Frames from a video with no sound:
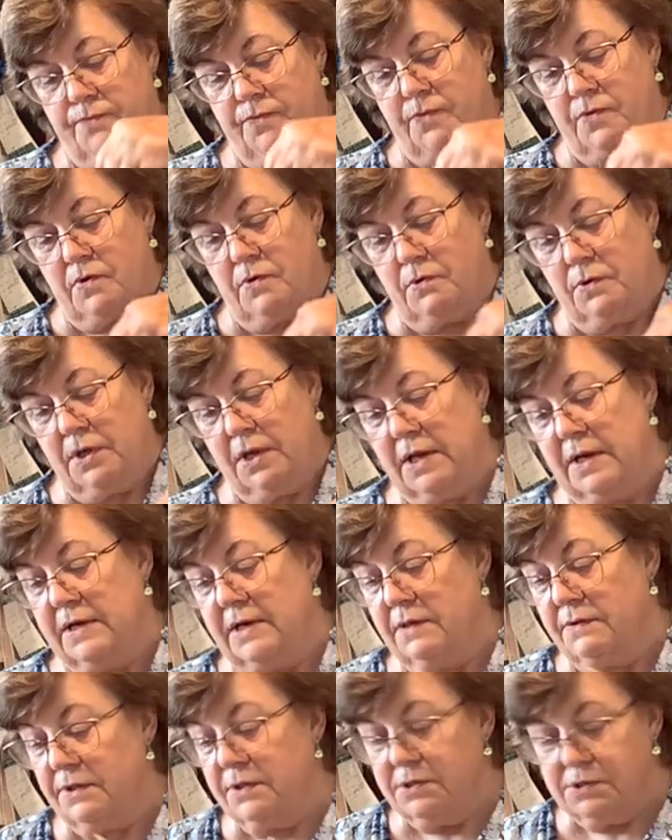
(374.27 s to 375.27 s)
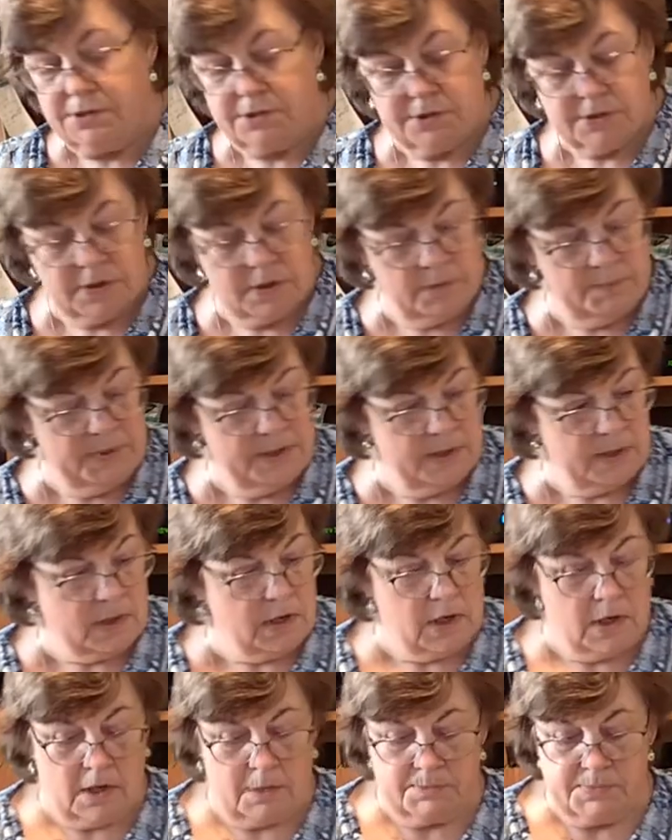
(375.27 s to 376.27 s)
Okay, now this is going to be a
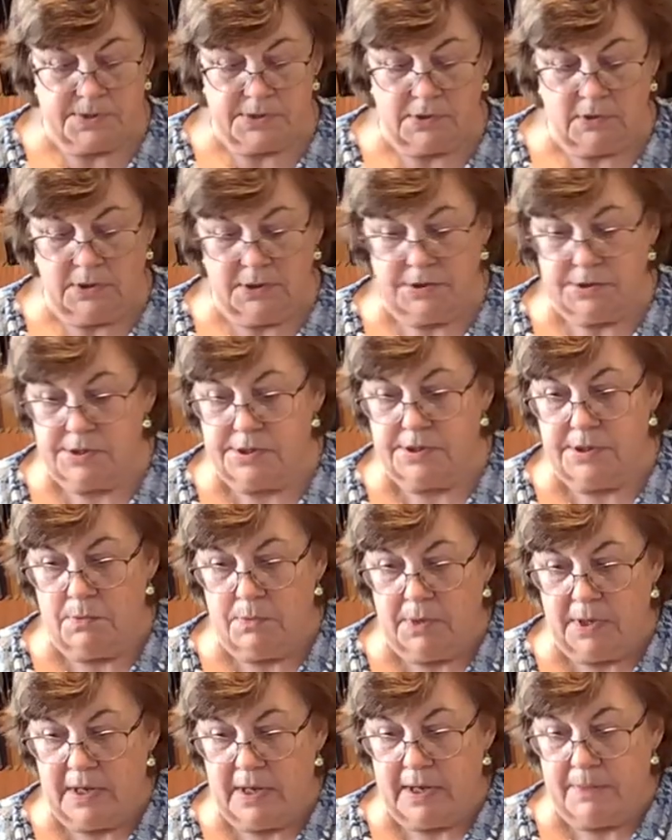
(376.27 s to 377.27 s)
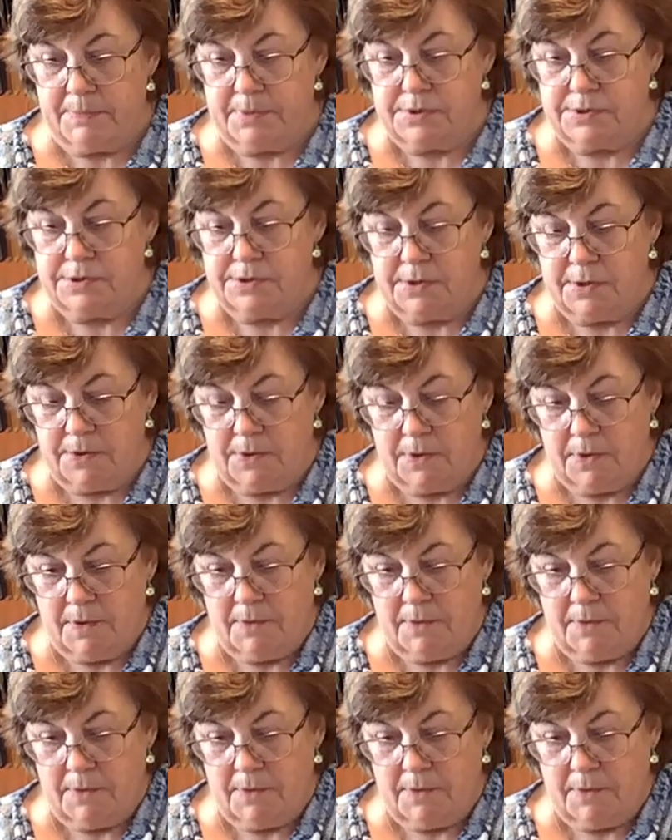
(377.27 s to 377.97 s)
cup, so let's see what happens here.